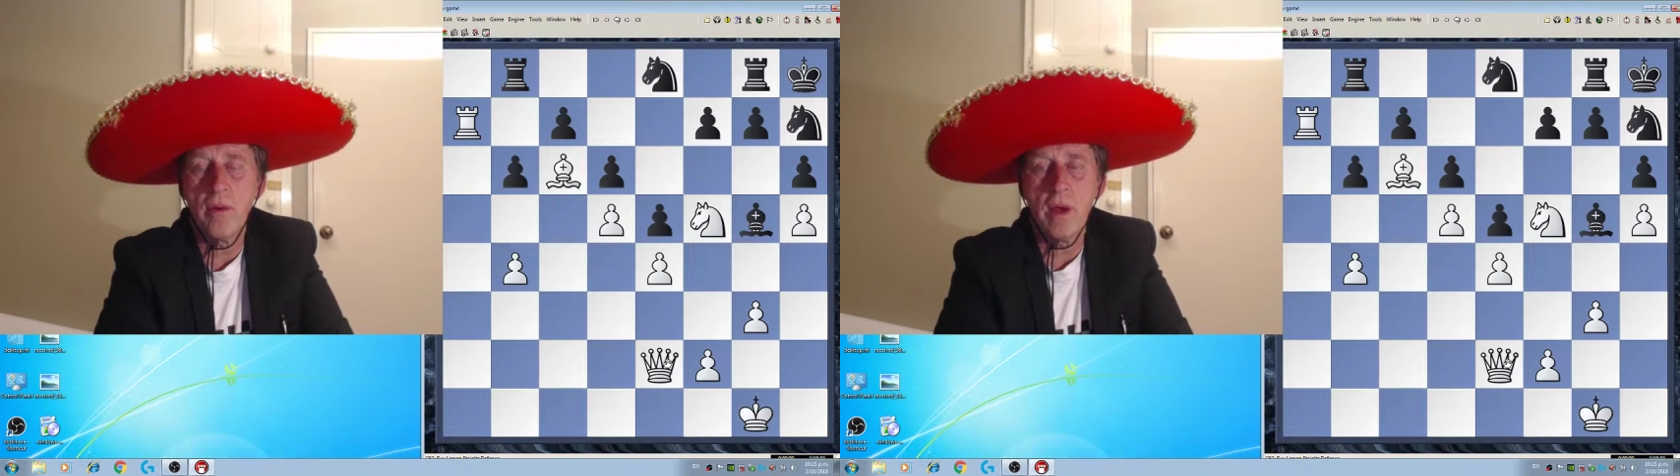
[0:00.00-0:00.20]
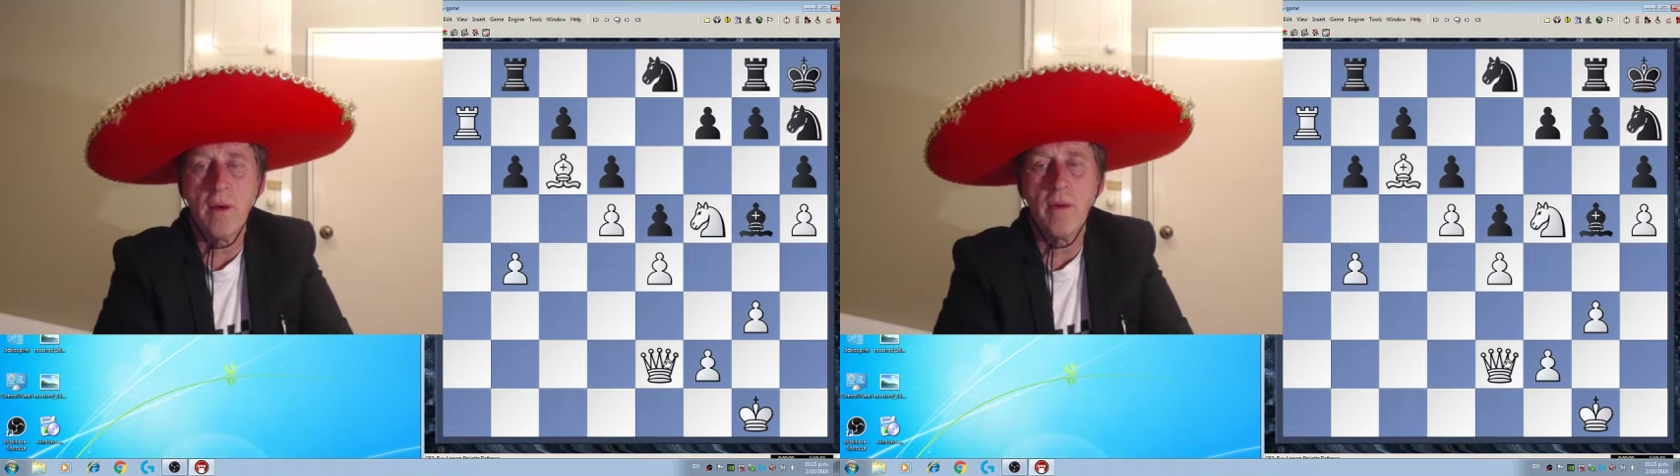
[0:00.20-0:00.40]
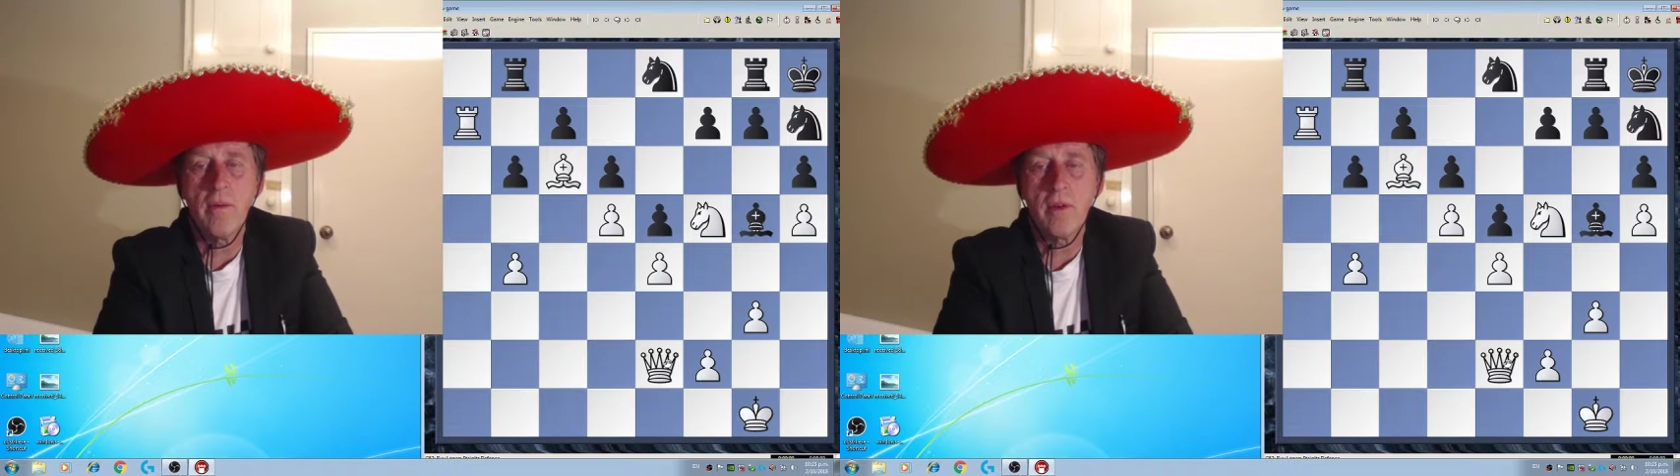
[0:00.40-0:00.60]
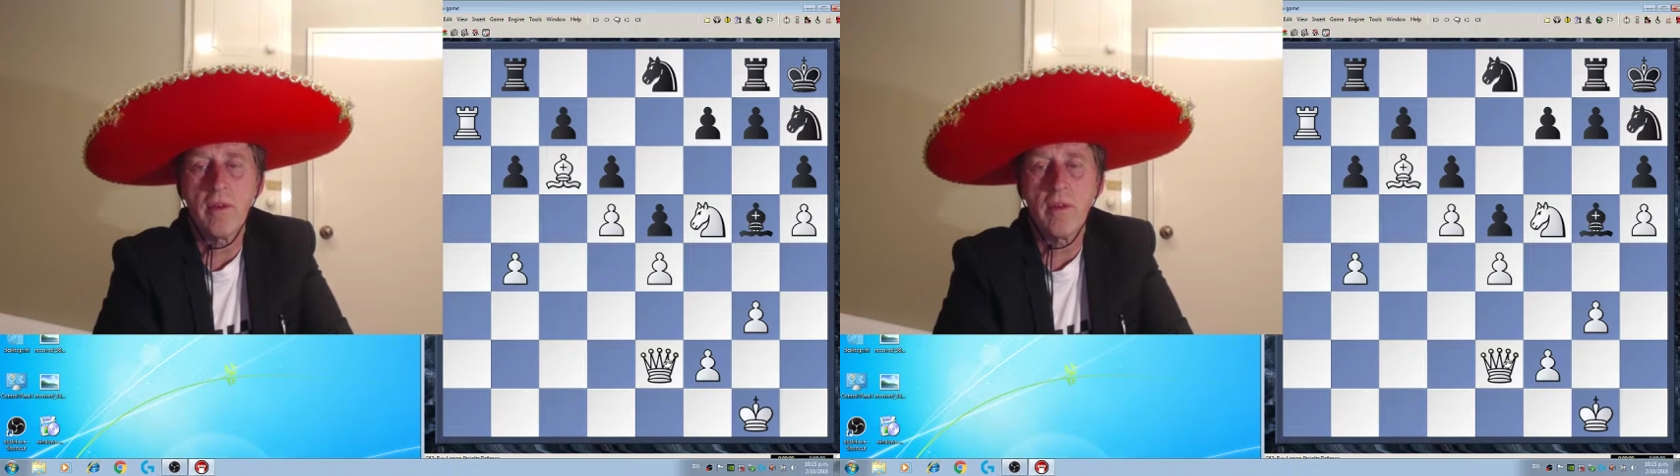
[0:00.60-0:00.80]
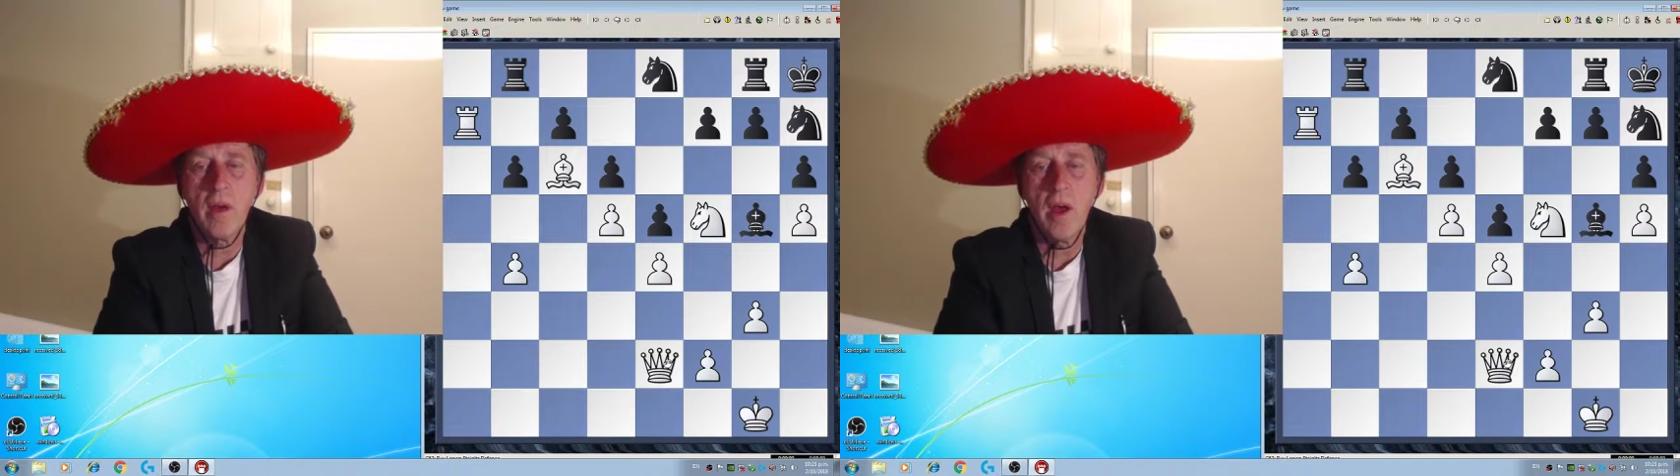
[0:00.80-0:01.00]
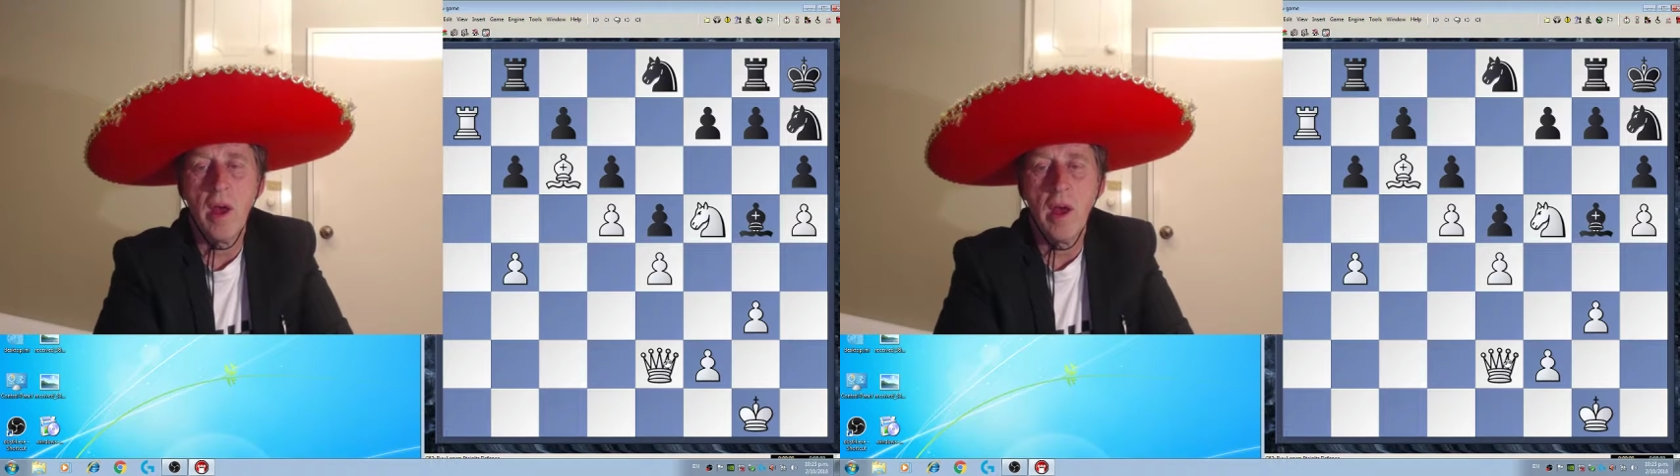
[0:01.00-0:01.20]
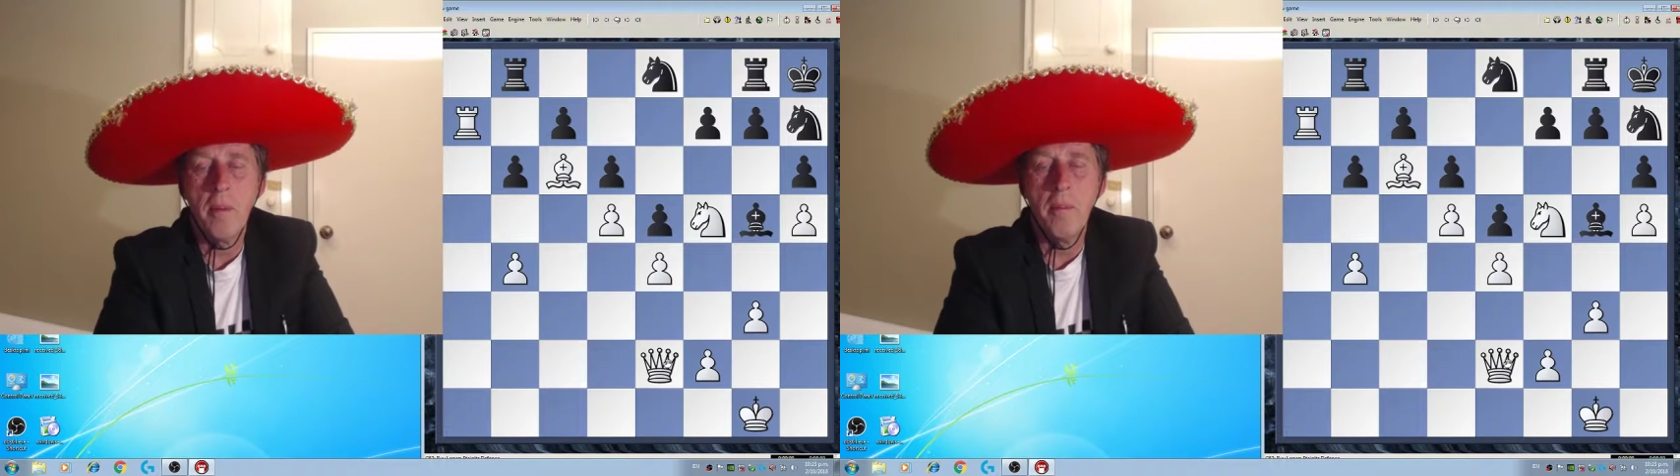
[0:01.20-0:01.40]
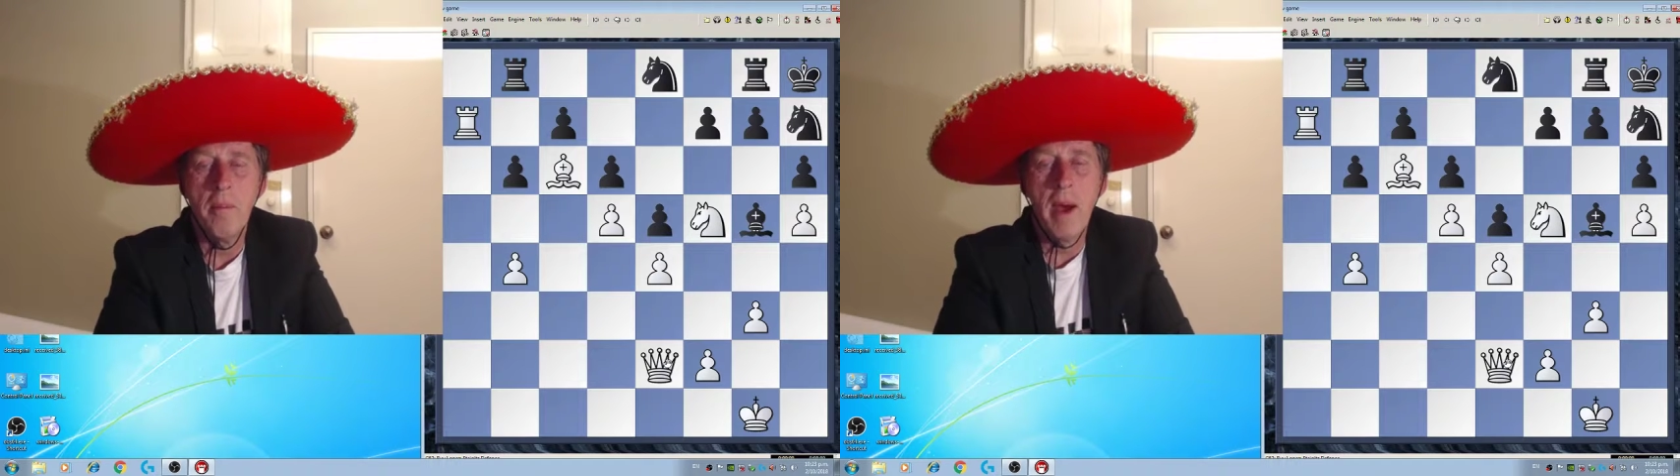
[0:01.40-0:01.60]
Here I'm just
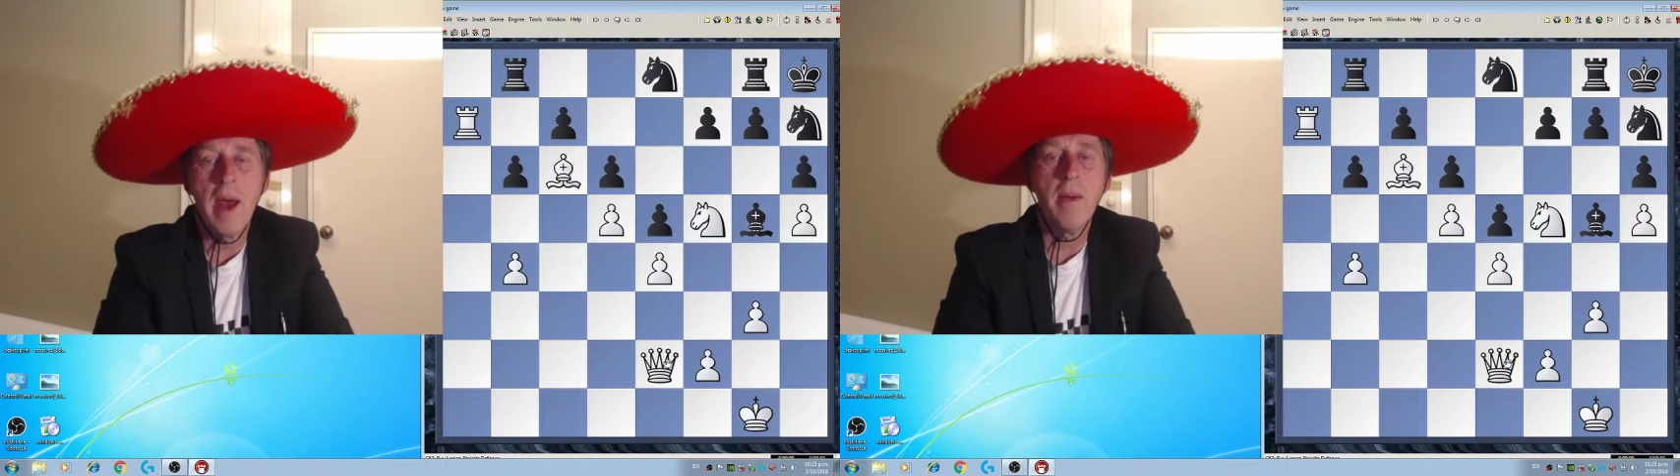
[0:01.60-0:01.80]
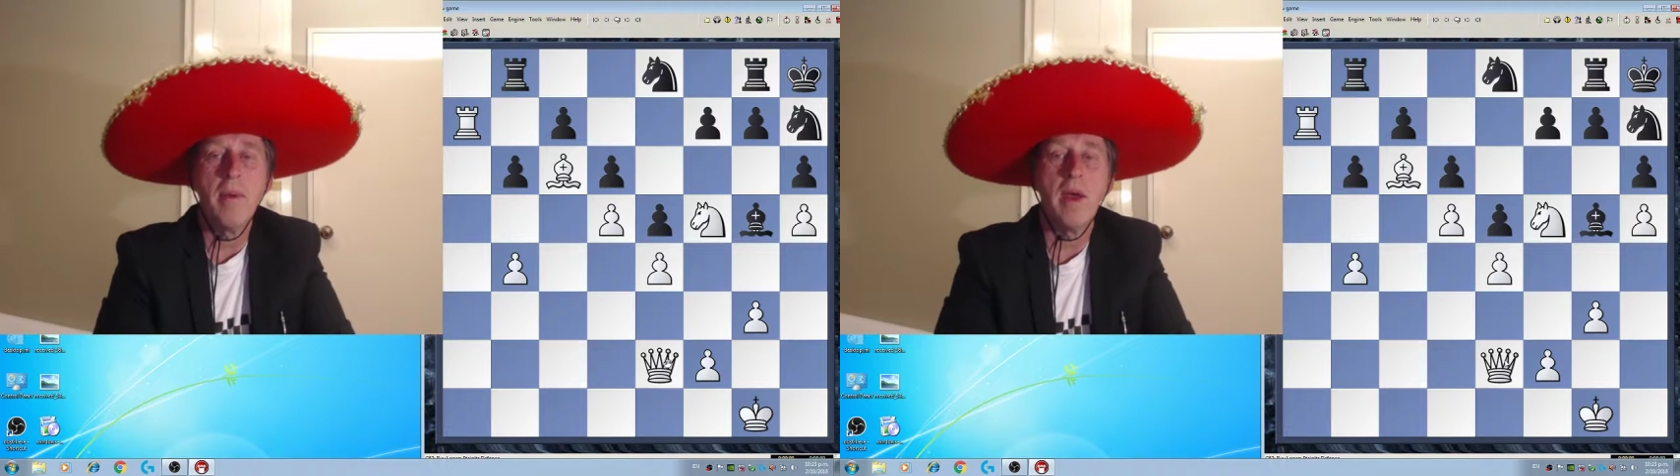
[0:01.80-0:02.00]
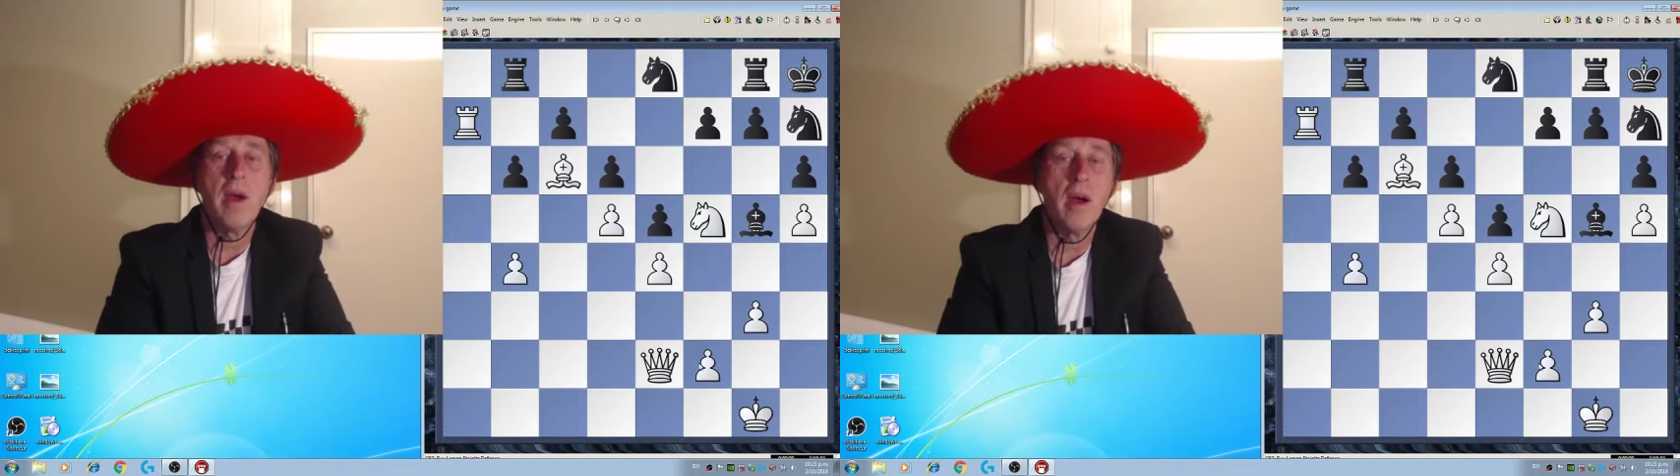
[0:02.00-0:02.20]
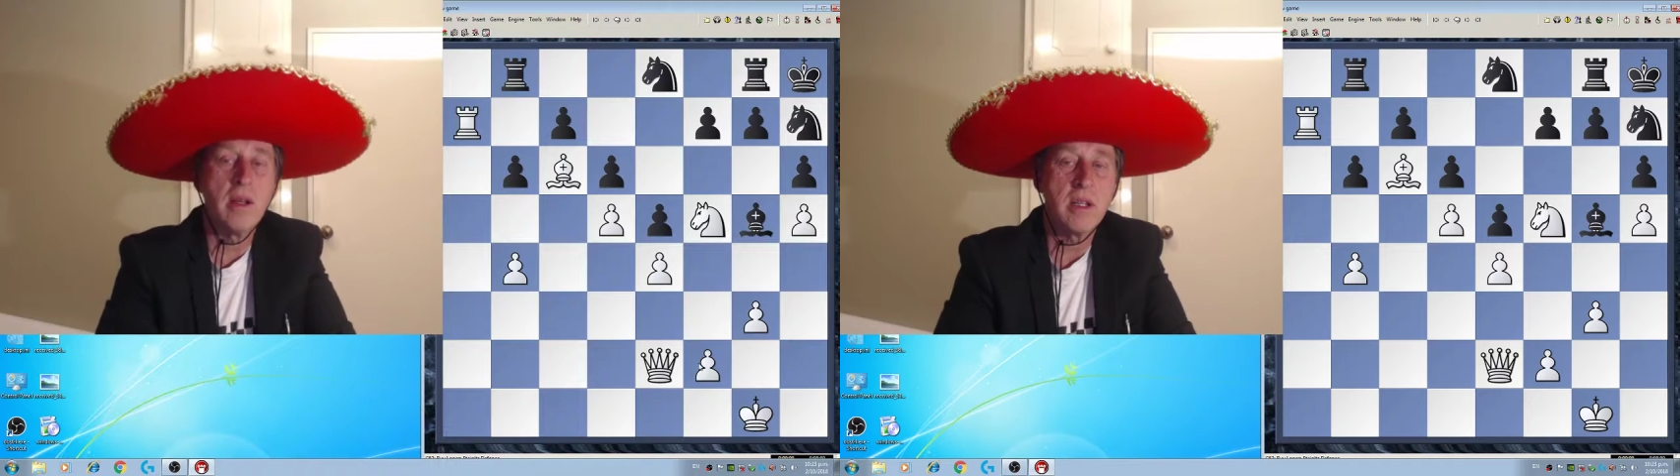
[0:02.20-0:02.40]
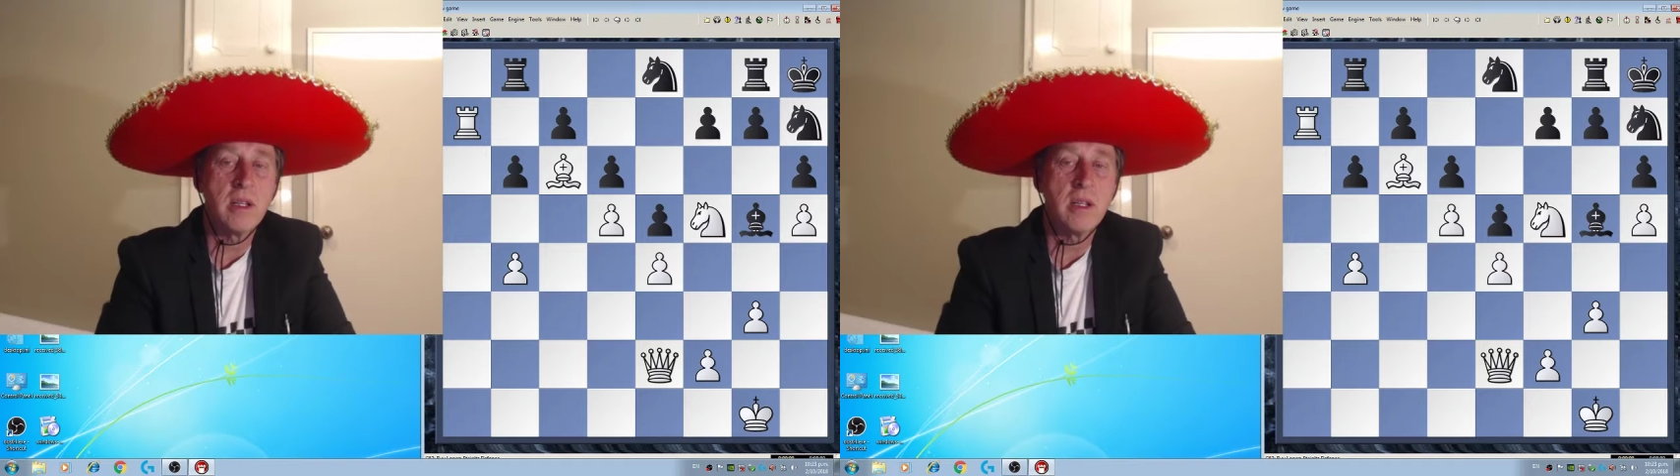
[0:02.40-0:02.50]
maybe going to